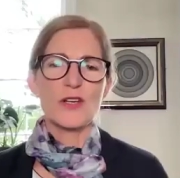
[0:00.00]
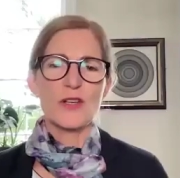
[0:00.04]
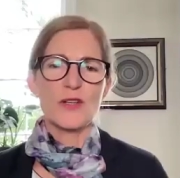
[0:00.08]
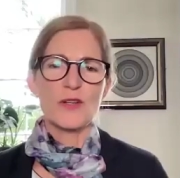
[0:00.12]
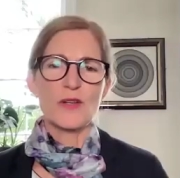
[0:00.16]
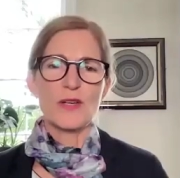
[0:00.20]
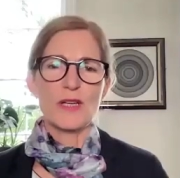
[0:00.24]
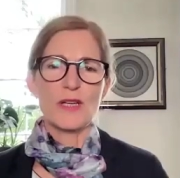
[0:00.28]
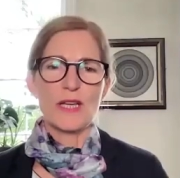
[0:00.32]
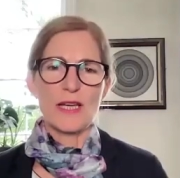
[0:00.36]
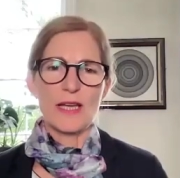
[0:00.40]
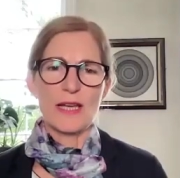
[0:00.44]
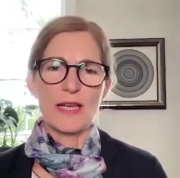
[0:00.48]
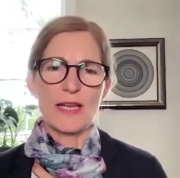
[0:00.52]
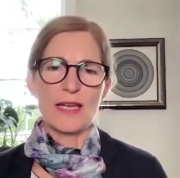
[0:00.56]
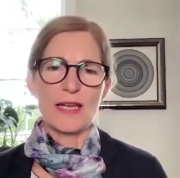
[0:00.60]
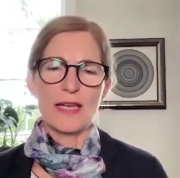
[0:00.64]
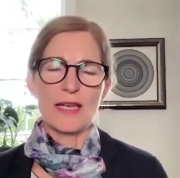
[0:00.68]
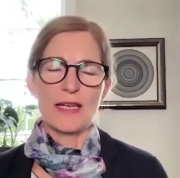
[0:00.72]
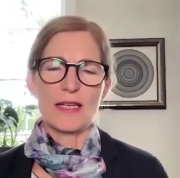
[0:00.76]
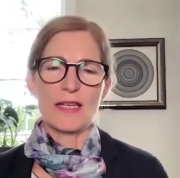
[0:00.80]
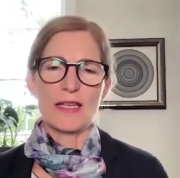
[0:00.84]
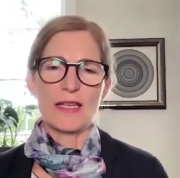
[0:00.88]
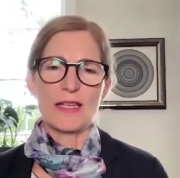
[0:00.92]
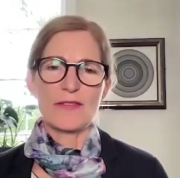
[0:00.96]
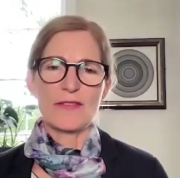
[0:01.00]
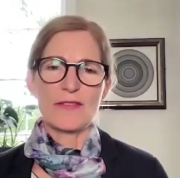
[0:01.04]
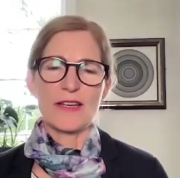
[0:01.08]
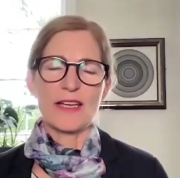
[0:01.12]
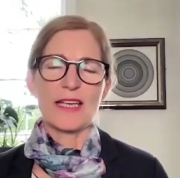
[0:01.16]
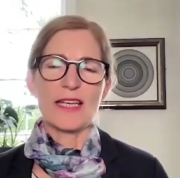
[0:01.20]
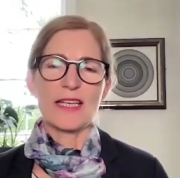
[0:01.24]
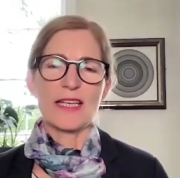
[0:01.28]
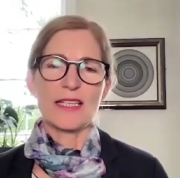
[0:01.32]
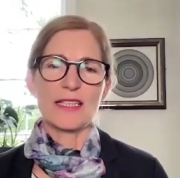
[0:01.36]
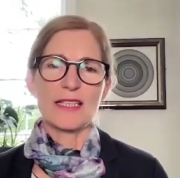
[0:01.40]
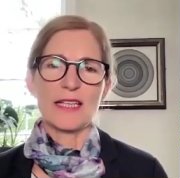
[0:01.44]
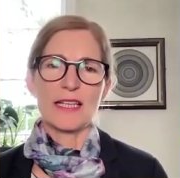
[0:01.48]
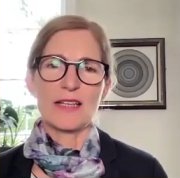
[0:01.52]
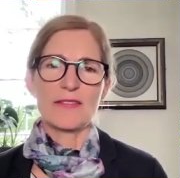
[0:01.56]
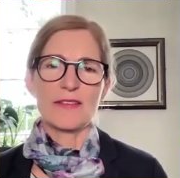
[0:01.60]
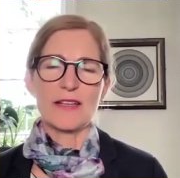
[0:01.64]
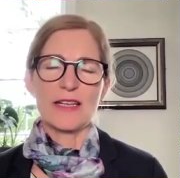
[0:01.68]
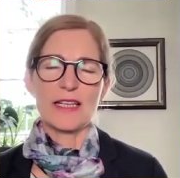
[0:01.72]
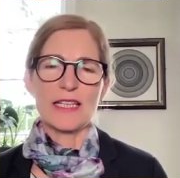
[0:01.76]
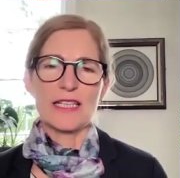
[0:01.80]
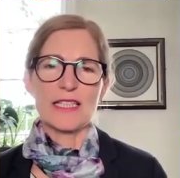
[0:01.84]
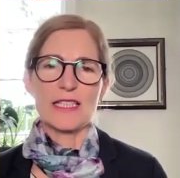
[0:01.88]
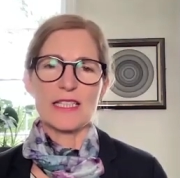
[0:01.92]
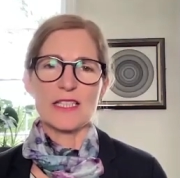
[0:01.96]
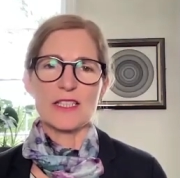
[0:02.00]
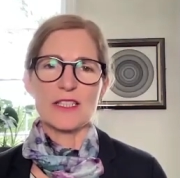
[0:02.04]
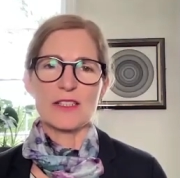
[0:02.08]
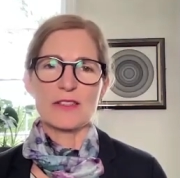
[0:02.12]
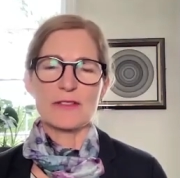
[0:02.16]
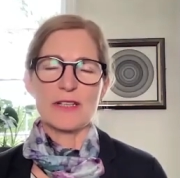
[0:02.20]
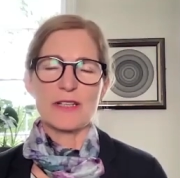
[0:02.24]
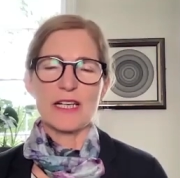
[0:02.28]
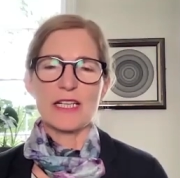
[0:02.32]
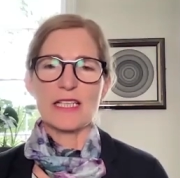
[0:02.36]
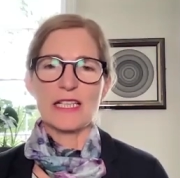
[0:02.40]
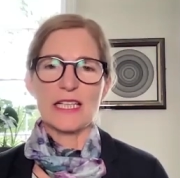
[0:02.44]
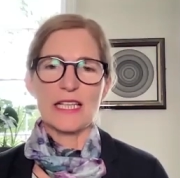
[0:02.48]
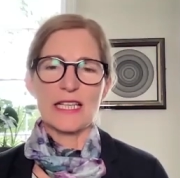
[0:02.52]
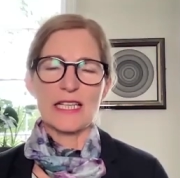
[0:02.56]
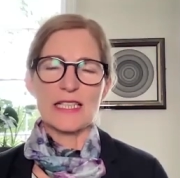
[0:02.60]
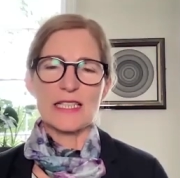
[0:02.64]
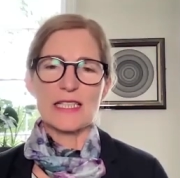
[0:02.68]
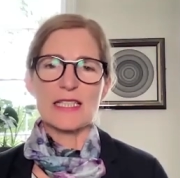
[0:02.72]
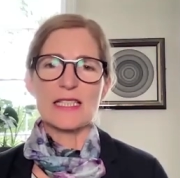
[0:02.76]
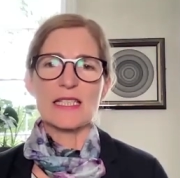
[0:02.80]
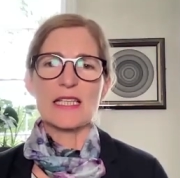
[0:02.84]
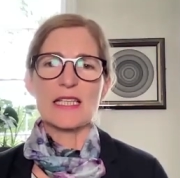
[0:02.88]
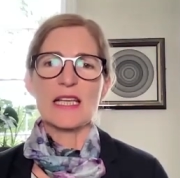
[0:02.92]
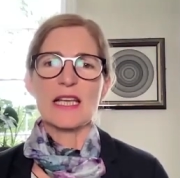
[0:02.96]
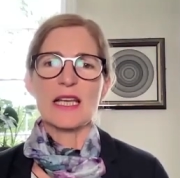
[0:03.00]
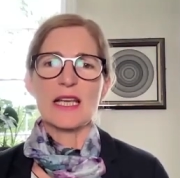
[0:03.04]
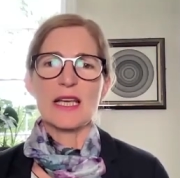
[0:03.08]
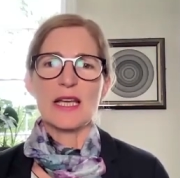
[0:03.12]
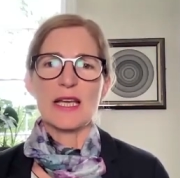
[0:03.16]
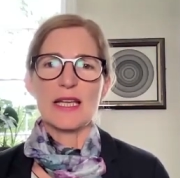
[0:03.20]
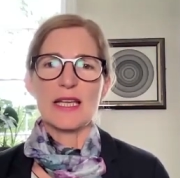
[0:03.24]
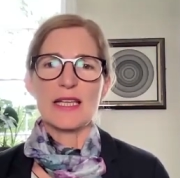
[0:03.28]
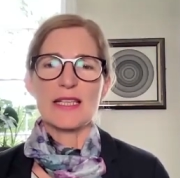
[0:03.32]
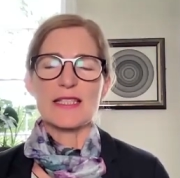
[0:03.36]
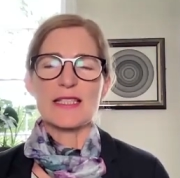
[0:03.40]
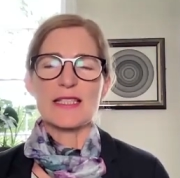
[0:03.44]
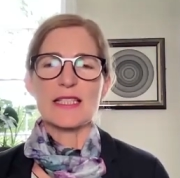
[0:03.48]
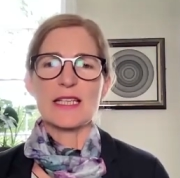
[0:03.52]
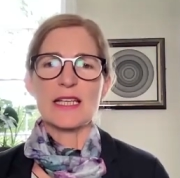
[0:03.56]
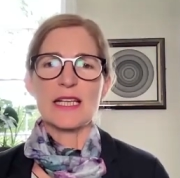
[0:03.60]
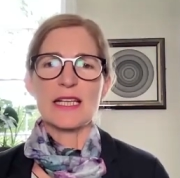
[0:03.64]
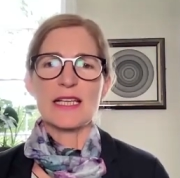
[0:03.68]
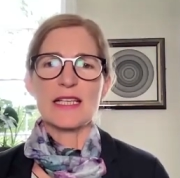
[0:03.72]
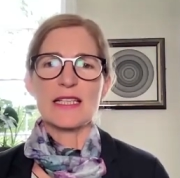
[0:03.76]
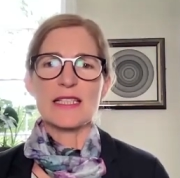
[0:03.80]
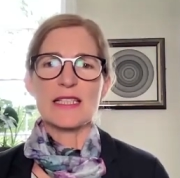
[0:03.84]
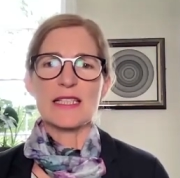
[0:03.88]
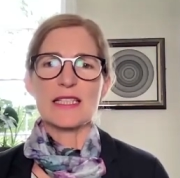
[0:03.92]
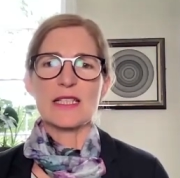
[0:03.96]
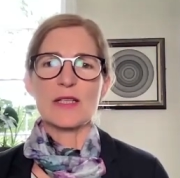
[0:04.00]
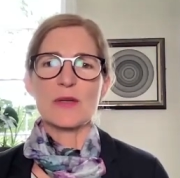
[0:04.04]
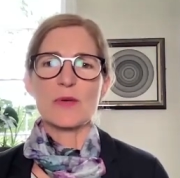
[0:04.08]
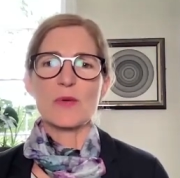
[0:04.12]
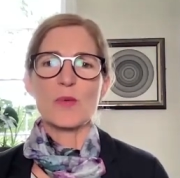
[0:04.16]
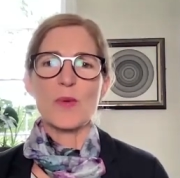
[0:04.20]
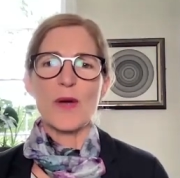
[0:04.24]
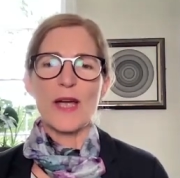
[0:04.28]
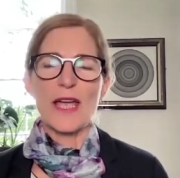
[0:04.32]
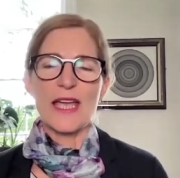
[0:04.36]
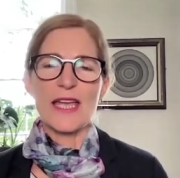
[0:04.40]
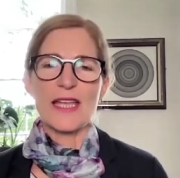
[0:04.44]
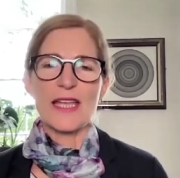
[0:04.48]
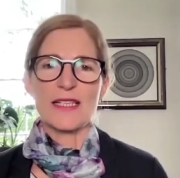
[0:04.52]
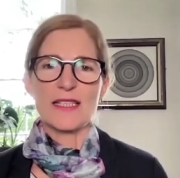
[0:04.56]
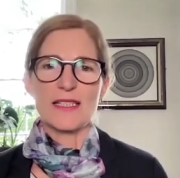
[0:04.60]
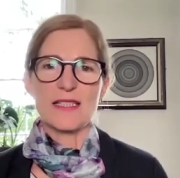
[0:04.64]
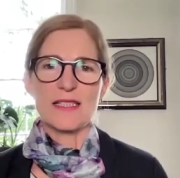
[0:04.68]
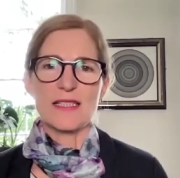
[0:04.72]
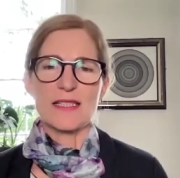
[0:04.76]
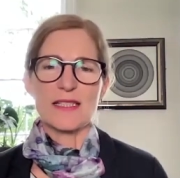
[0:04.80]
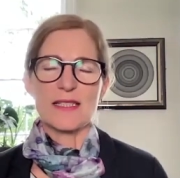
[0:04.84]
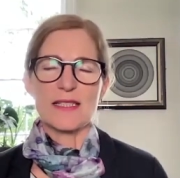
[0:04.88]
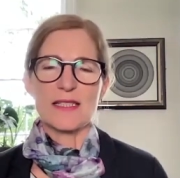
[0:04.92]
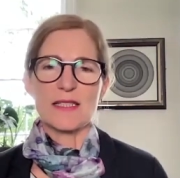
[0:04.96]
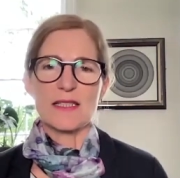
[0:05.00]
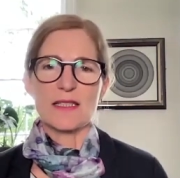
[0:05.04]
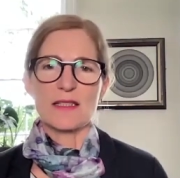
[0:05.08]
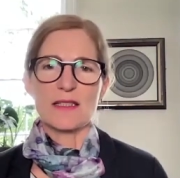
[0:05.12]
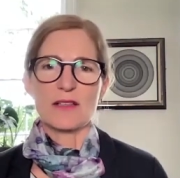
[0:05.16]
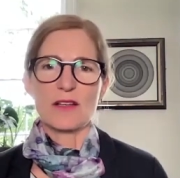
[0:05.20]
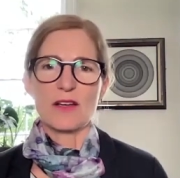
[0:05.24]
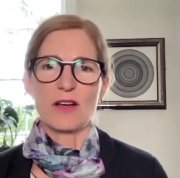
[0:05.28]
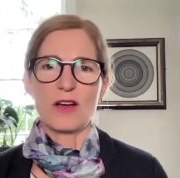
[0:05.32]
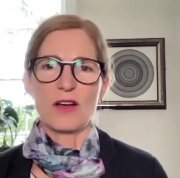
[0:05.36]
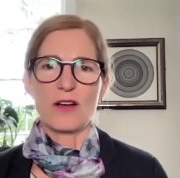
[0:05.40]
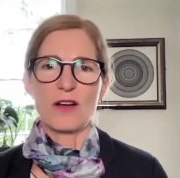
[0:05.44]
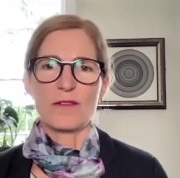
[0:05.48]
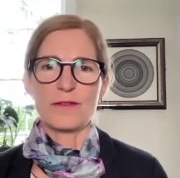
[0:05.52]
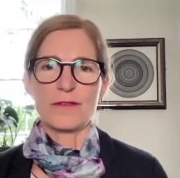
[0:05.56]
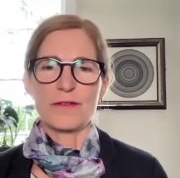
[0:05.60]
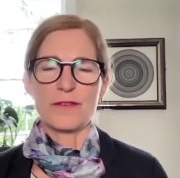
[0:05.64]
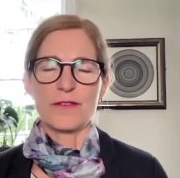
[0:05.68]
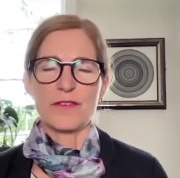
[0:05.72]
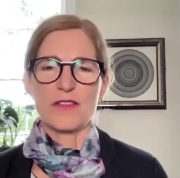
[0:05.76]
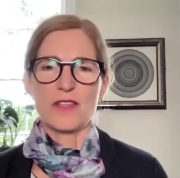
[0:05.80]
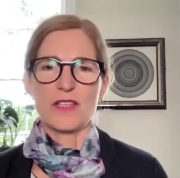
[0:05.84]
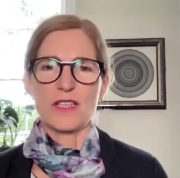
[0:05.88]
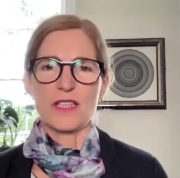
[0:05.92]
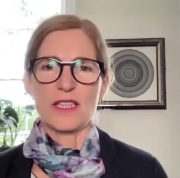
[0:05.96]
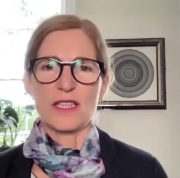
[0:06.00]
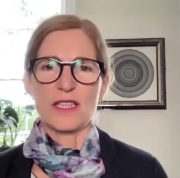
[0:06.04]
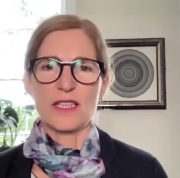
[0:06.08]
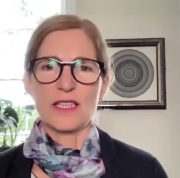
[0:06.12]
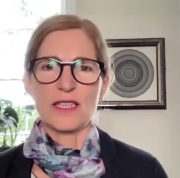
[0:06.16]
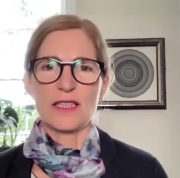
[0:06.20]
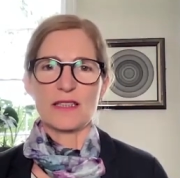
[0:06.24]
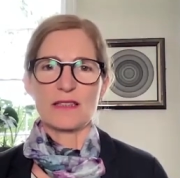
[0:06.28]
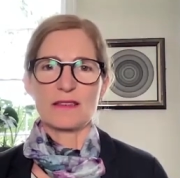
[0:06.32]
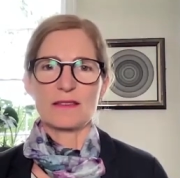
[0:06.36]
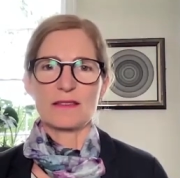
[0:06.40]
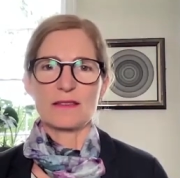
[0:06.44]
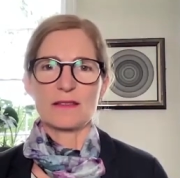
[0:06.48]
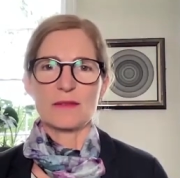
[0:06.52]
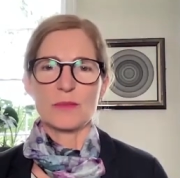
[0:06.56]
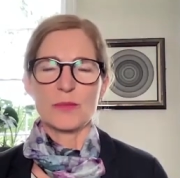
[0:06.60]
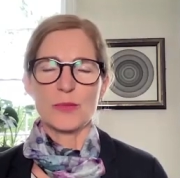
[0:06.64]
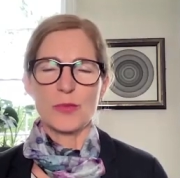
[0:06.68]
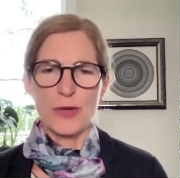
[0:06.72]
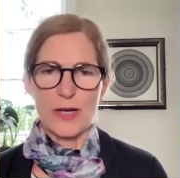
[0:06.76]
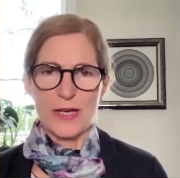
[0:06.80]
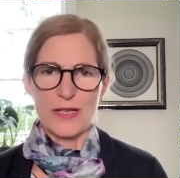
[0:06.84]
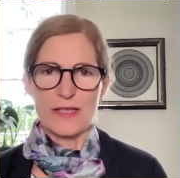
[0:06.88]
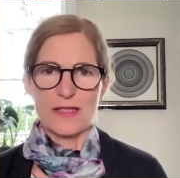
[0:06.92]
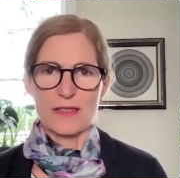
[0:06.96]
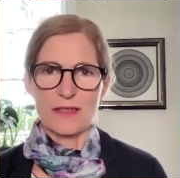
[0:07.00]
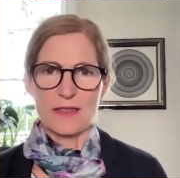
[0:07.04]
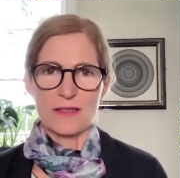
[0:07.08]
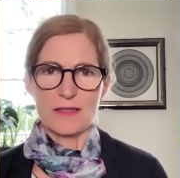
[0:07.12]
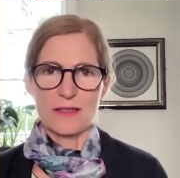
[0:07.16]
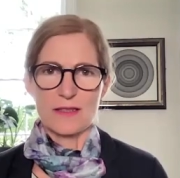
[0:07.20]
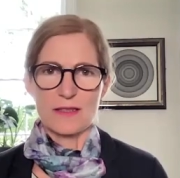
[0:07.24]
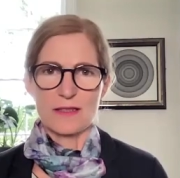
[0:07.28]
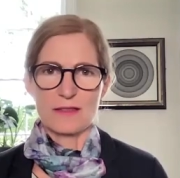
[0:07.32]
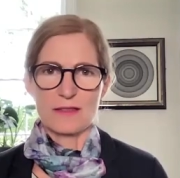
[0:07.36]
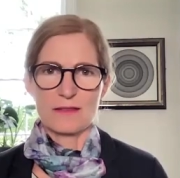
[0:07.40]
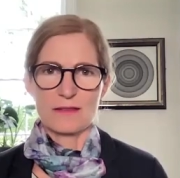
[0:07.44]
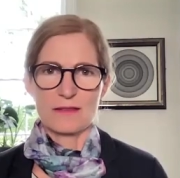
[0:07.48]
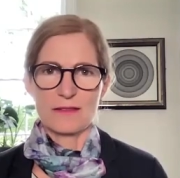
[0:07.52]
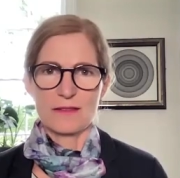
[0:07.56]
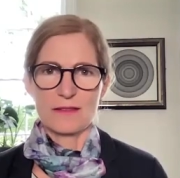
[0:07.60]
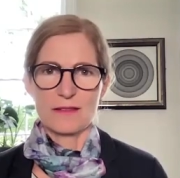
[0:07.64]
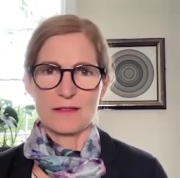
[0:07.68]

if I get it correctly, it's an awareness of the present.